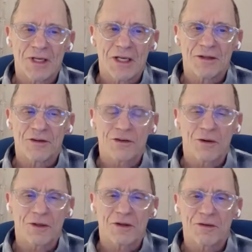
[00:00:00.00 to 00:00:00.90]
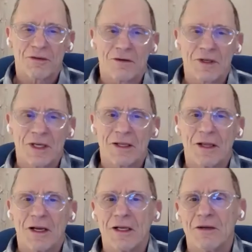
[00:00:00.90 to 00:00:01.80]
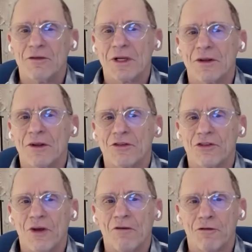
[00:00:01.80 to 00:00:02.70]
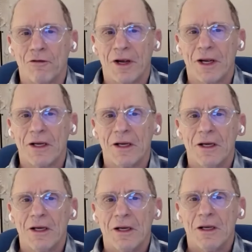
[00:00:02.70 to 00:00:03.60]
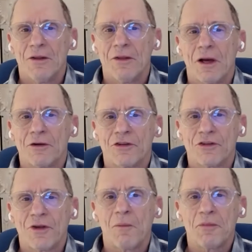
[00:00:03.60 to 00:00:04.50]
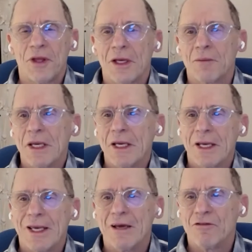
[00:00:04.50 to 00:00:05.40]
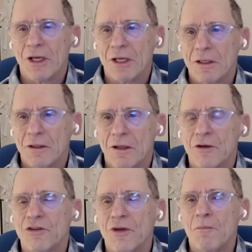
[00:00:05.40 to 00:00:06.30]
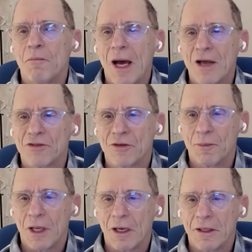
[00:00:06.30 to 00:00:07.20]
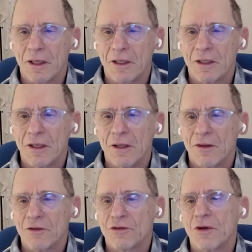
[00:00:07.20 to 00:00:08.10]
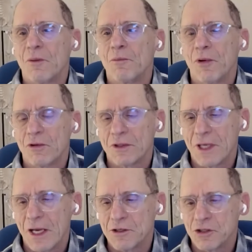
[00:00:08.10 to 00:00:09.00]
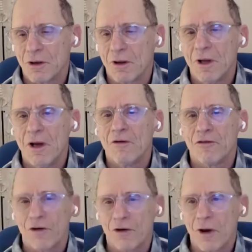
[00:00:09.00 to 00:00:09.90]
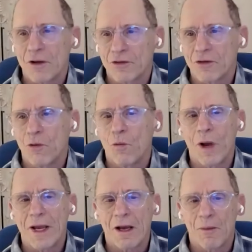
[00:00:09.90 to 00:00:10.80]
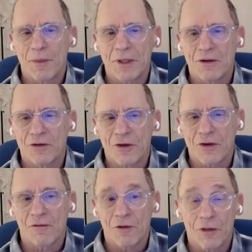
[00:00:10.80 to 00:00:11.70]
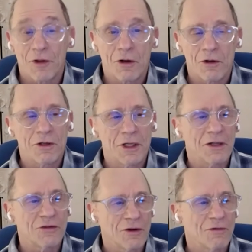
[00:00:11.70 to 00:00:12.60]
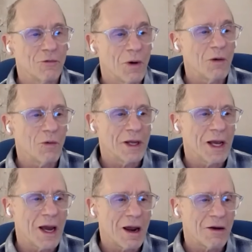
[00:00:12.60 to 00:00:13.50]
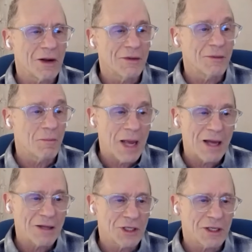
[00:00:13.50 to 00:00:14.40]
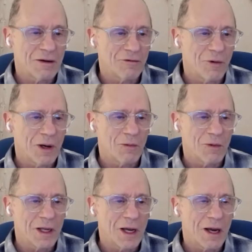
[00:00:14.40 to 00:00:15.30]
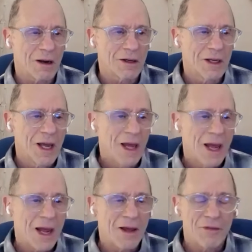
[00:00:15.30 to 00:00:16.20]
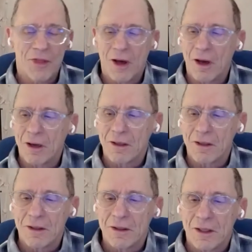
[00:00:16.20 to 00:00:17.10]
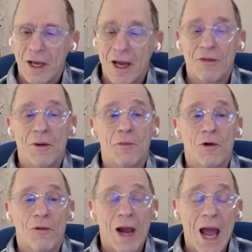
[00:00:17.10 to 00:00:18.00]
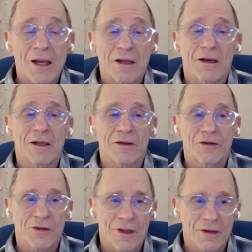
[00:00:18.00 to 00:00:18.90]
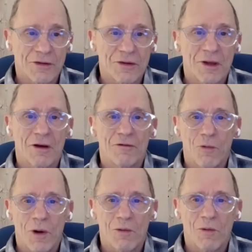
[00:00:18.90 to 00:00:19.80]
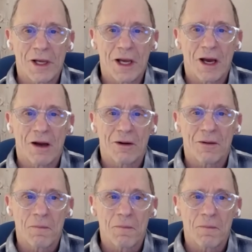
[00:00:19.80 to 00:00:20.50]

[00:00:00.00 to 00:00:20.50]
And so it's seeing that even in the suffering, there's something being given. There's some possibility. There's some potential for us to wake up and discover the goodness of what we are and the magic of what we are and the miraculousness of what we are.